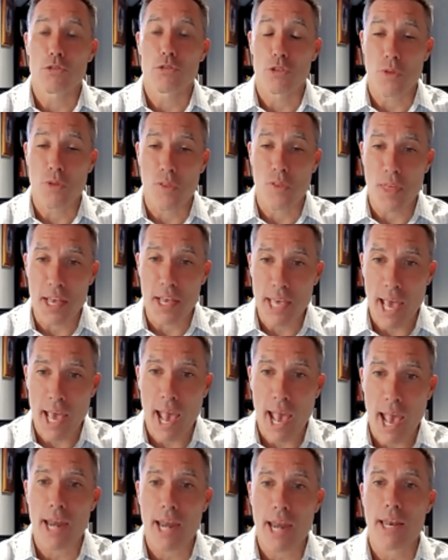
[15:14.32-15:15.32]
so that they
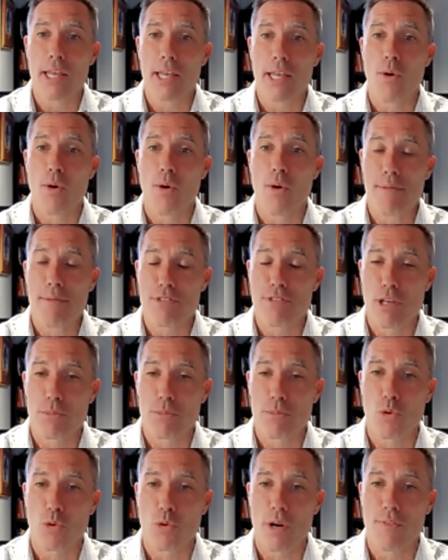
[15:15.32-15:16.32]
can, have
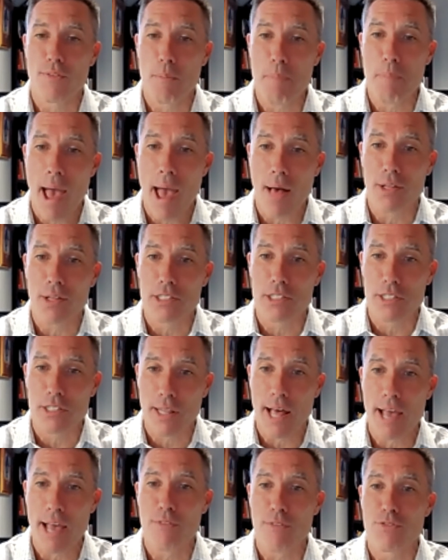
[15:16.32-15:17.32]
some sort of a
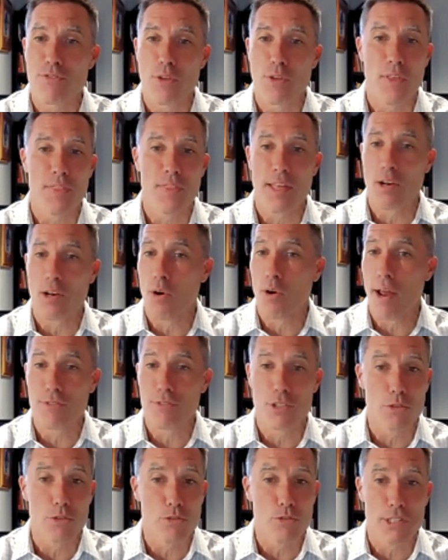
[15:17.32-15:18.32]
balanced life, so that they don't
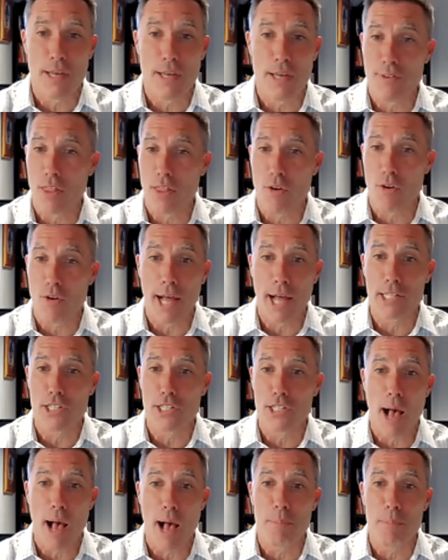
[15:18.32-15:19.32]
have to do 7 other odd
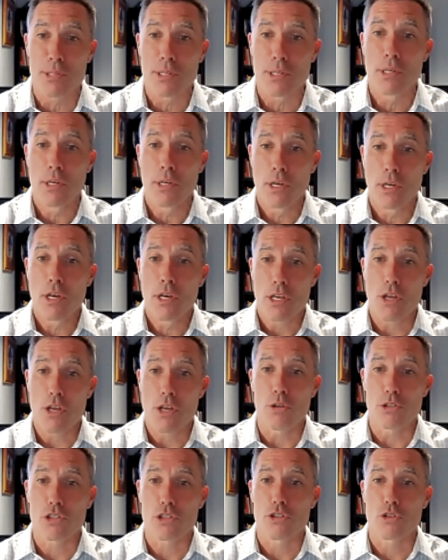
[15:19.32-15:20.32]
jobs,
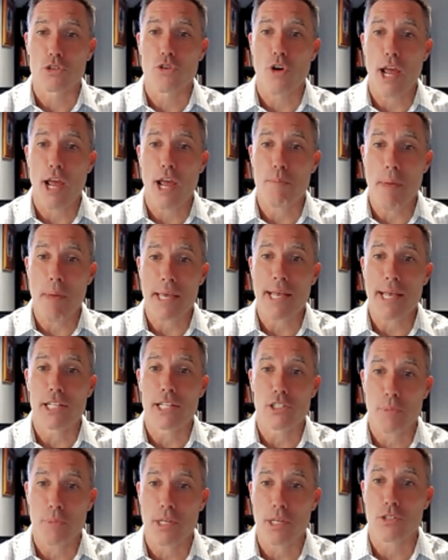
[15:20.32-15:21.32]
just to try and make
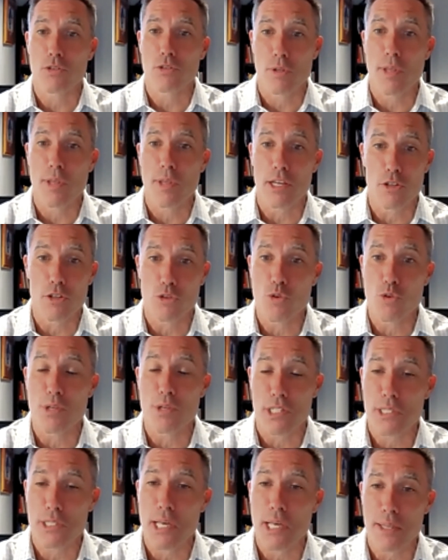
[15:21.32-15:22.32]
ends meet, so that they can do
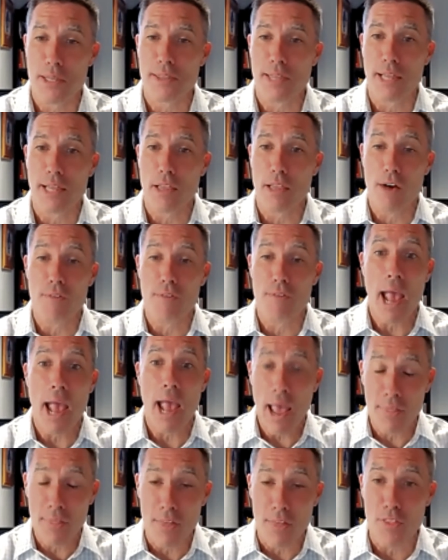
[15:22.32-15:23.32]
this thing that they
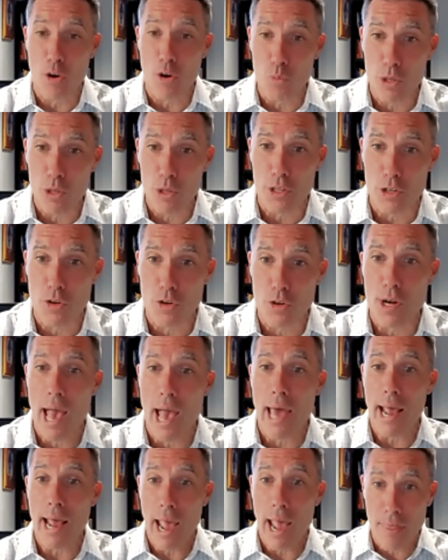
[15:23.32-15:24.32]
love and that they're really good
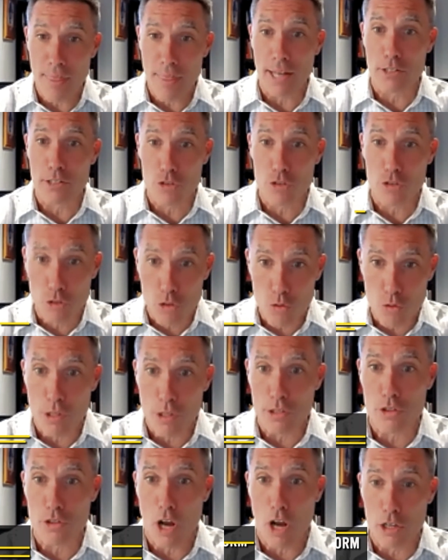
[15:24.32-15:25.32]
at, and that
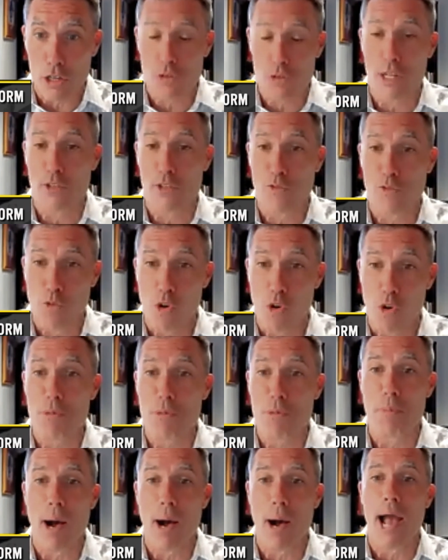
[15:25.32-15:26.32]
students are
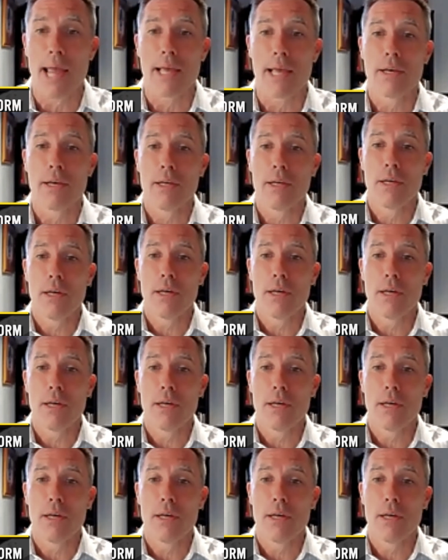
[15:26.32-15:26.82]
transformed by,